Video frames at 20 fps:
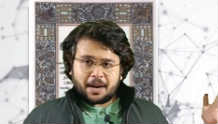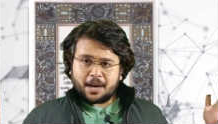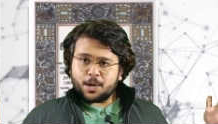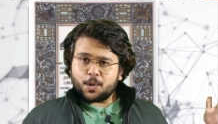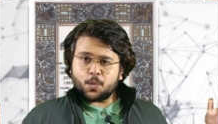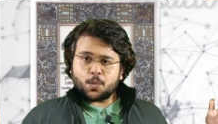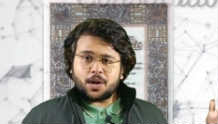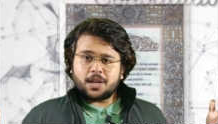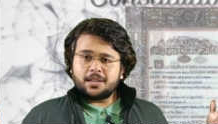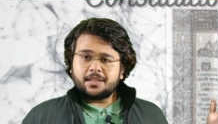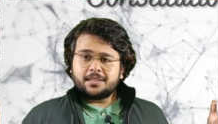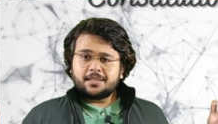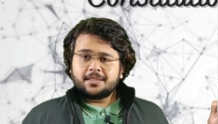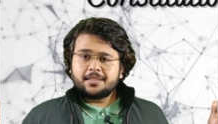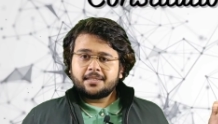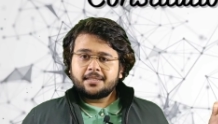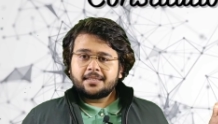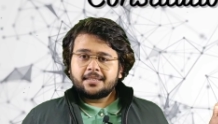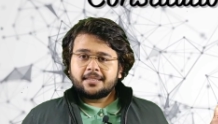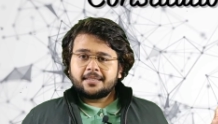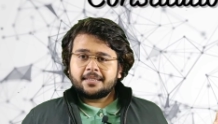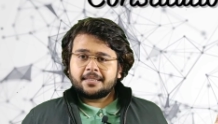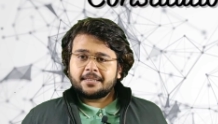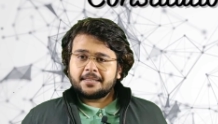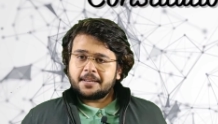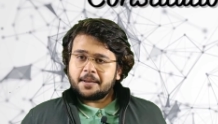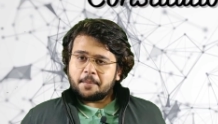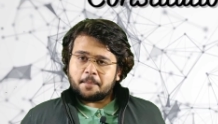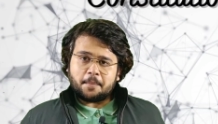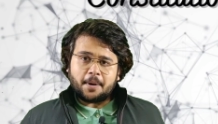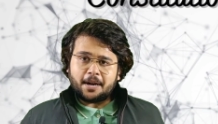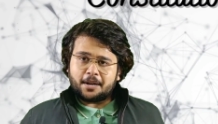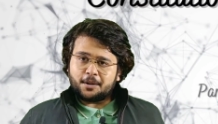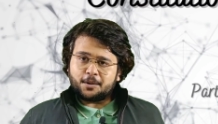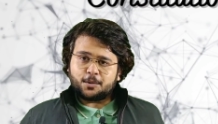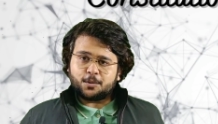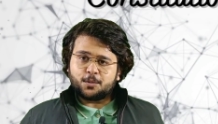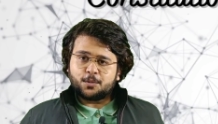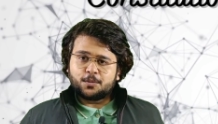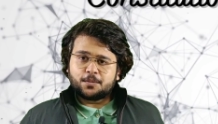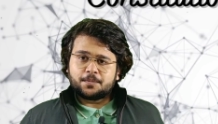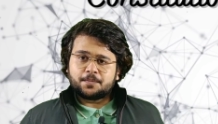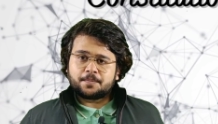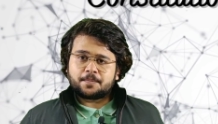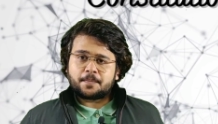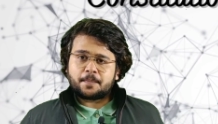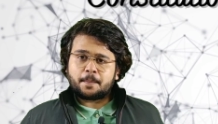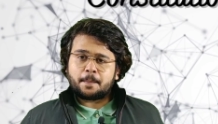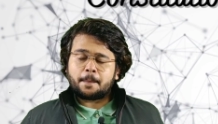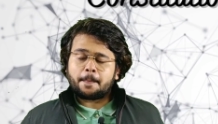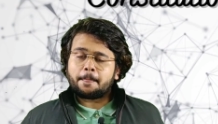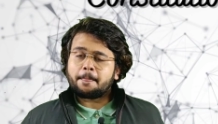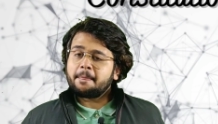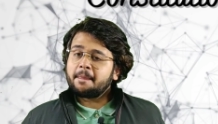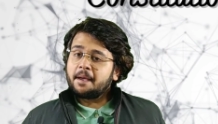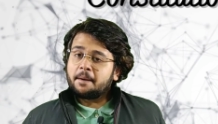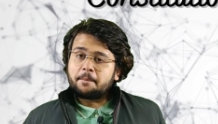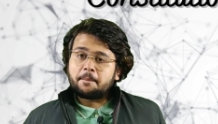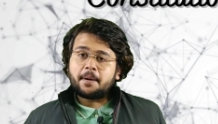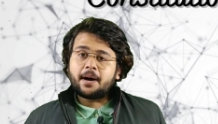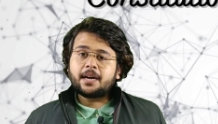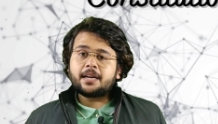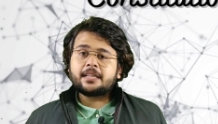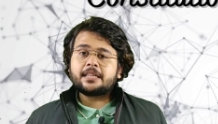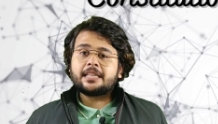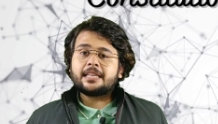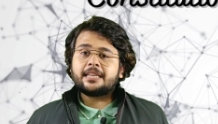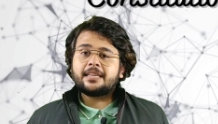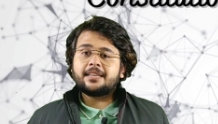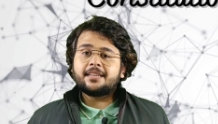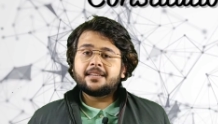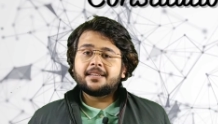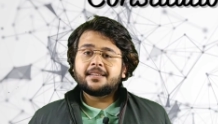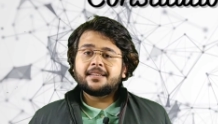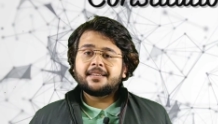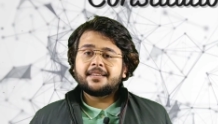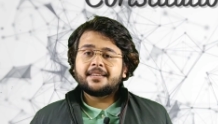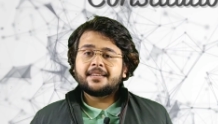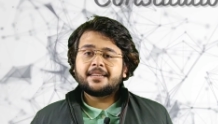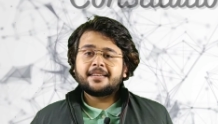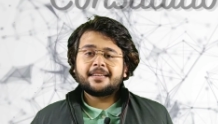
part 1, part 2, part 3